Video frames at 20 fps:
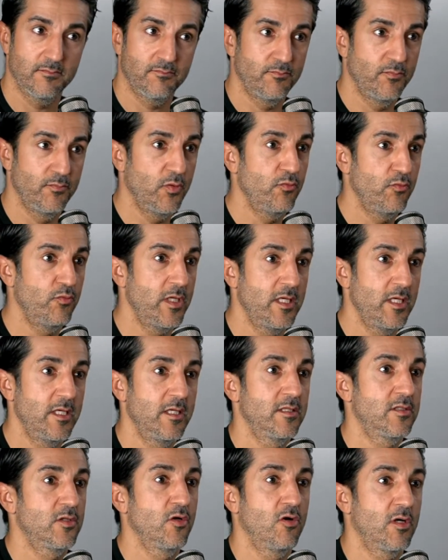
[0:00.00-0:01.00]

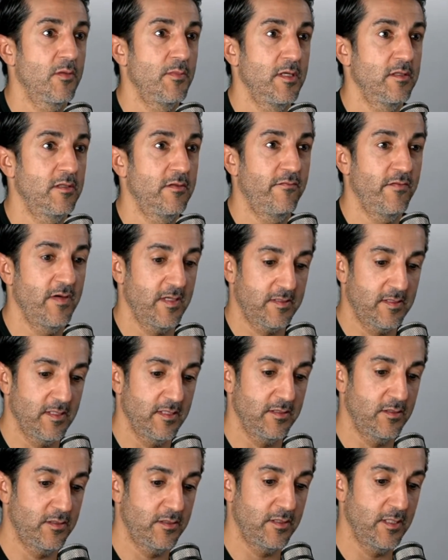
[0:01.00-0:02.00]
We talk about the fact
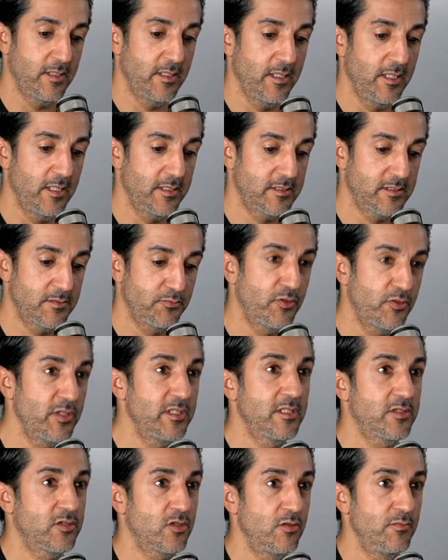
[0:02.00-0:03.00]
that it's
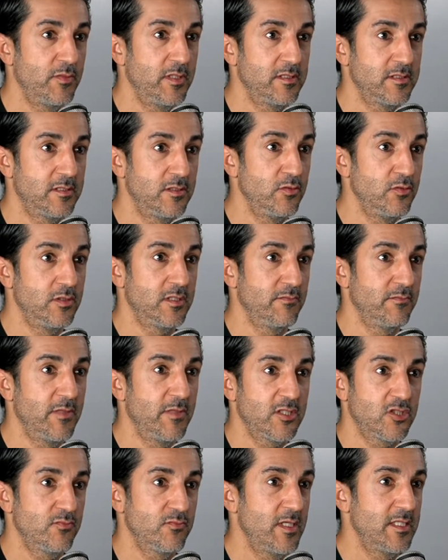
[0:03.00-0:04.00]
predetermined unit of
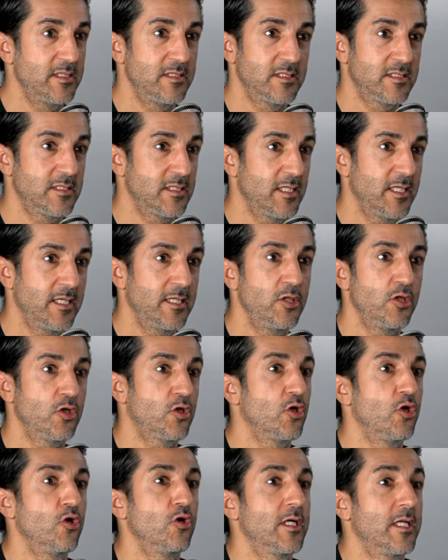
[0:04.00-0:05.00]
measurements. You
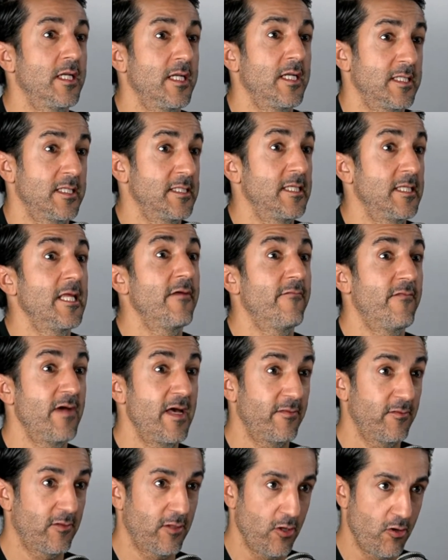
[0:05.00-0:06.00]
could look at it like an
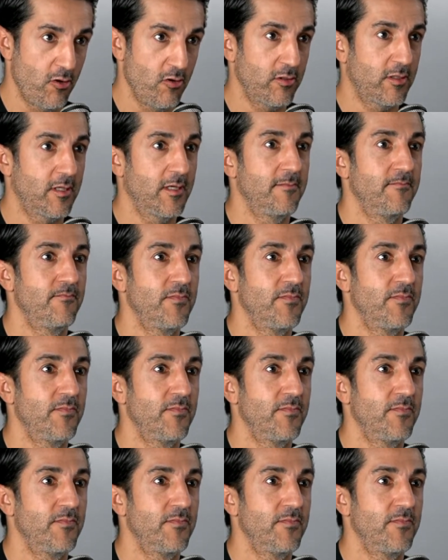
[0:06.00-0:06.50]
event log.